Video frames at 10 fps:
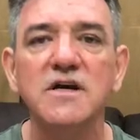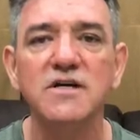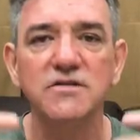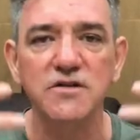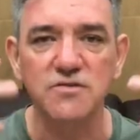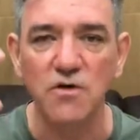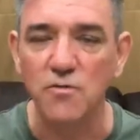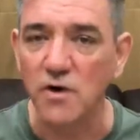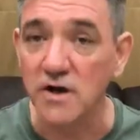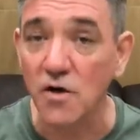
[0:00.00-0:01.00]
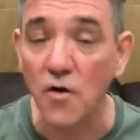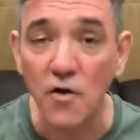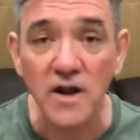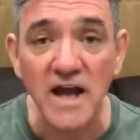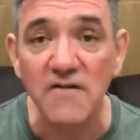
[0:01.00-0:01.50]
does what it
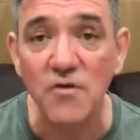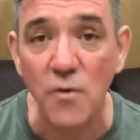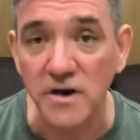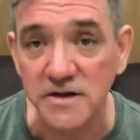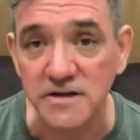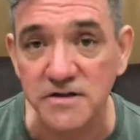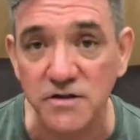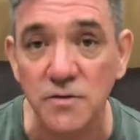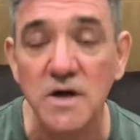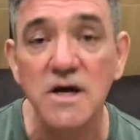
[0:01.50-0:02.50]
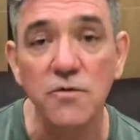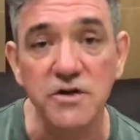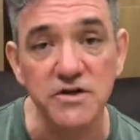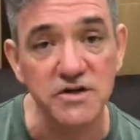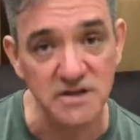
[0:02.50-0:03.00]
only ever wanted to do,
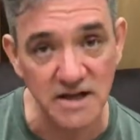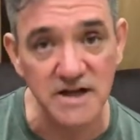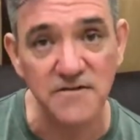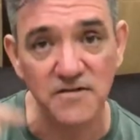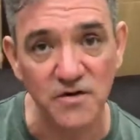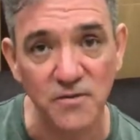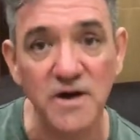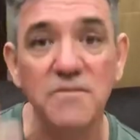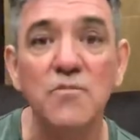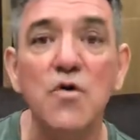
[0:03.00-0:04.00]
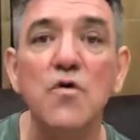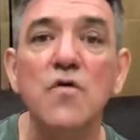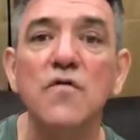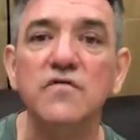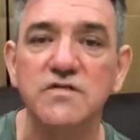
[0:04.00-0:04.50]
which is leave you. It
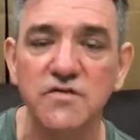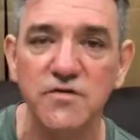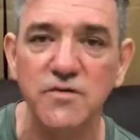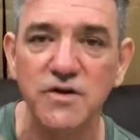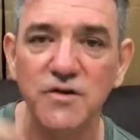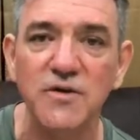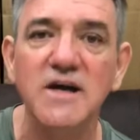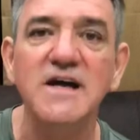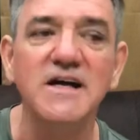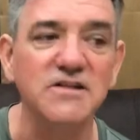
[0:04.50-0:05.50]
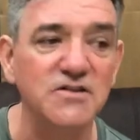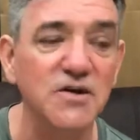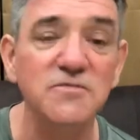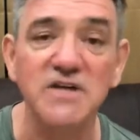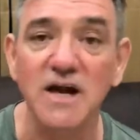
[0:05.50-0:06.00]
moves through you. And
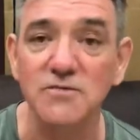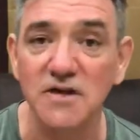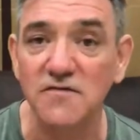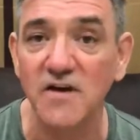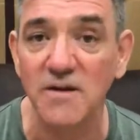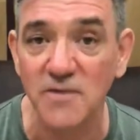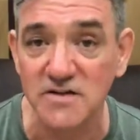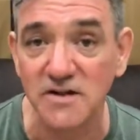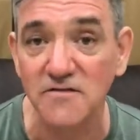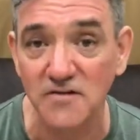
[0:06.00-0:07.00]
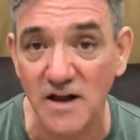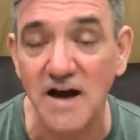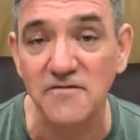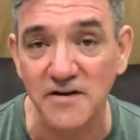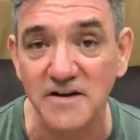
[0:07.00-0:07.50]
sometimes I find myself
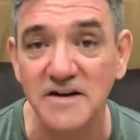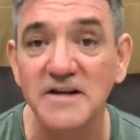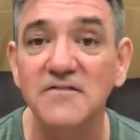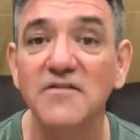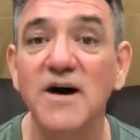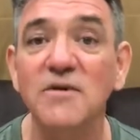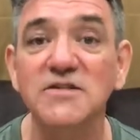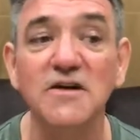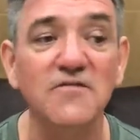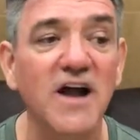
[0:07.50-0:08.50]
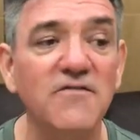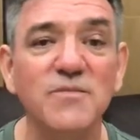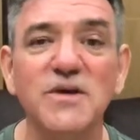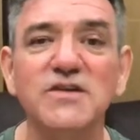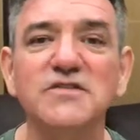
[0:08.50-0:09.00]
laughing
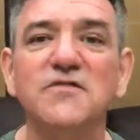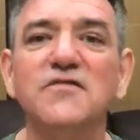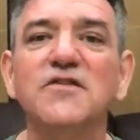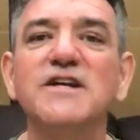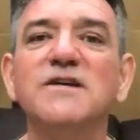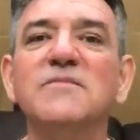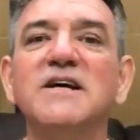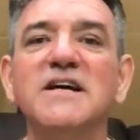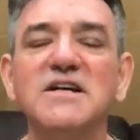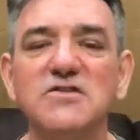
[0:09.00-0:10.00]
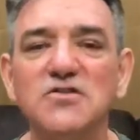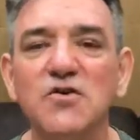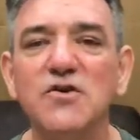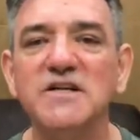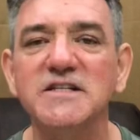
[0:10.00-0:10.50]
because the freedom is so
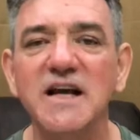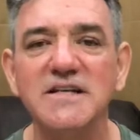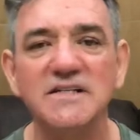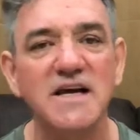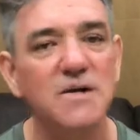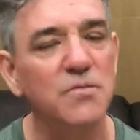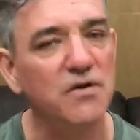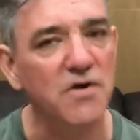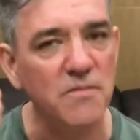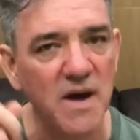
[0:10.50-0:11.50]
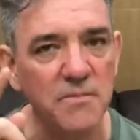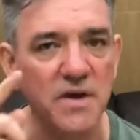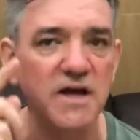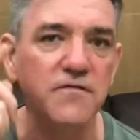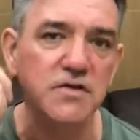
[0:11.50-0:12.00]
intense. But remember,
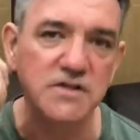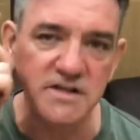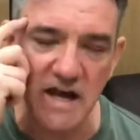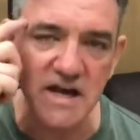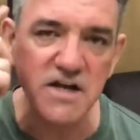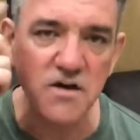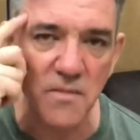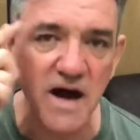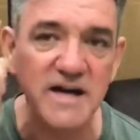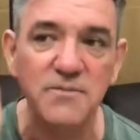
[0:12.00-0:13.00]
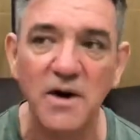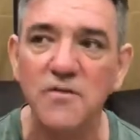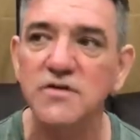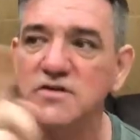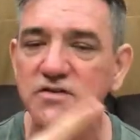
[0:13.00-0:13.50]
if you stay in your mind about
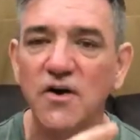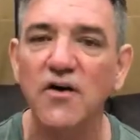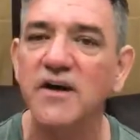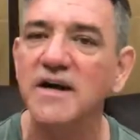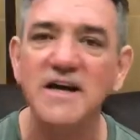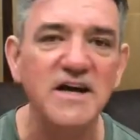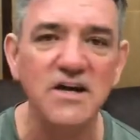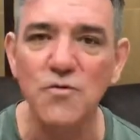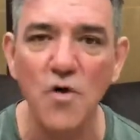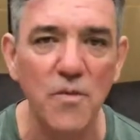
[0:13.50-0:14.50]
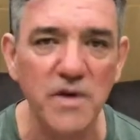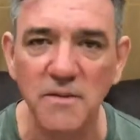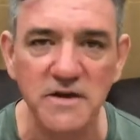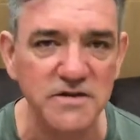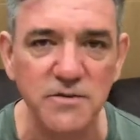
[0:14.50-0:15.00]
the story, you won't be able
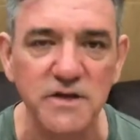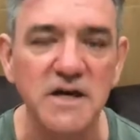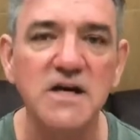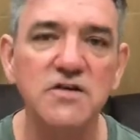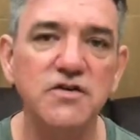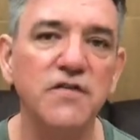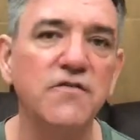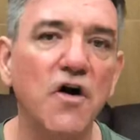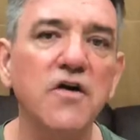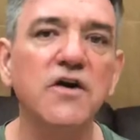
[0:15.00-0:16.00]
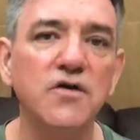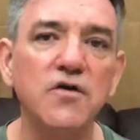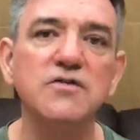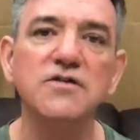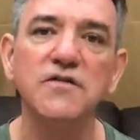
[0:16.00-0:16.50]
to do it. So you've got to go
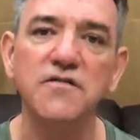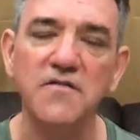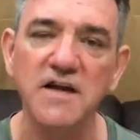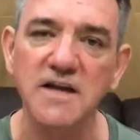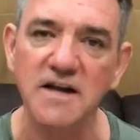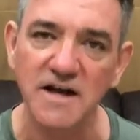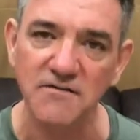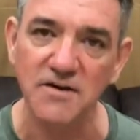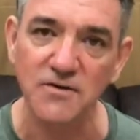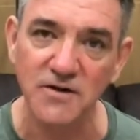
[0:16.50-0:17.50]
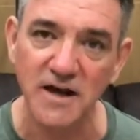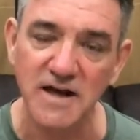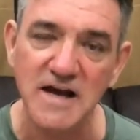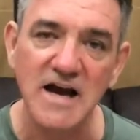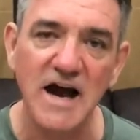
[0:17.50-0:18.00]
to the feeling level, okay?
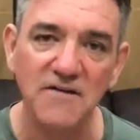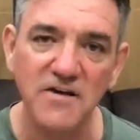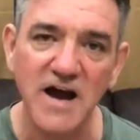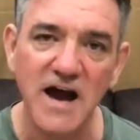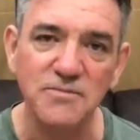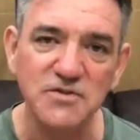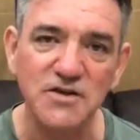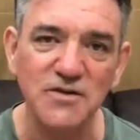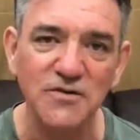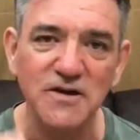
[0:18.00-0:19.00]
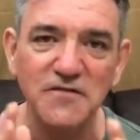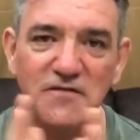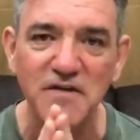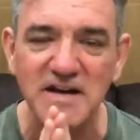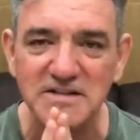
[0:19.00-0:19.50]
Have an absolutely
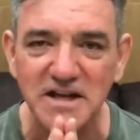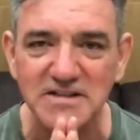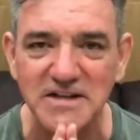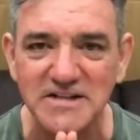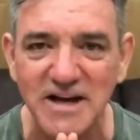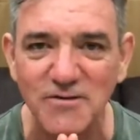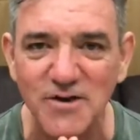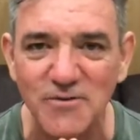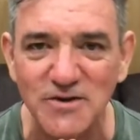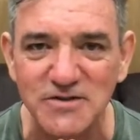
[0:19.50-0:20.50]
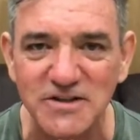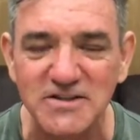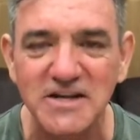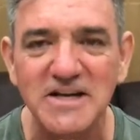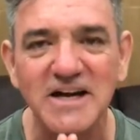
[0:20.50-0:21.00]
fantastic day when you watch this.
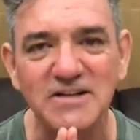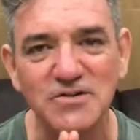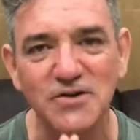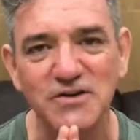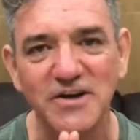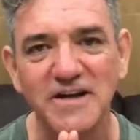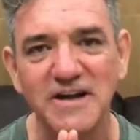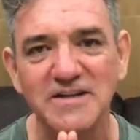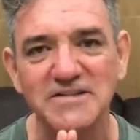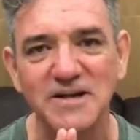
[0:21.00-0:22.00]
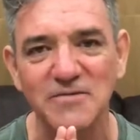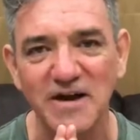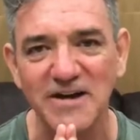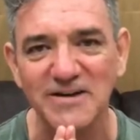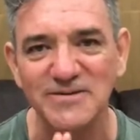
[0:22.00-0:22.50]
I'll talk to you again next time.
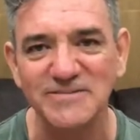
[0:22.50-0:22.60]
Thank you.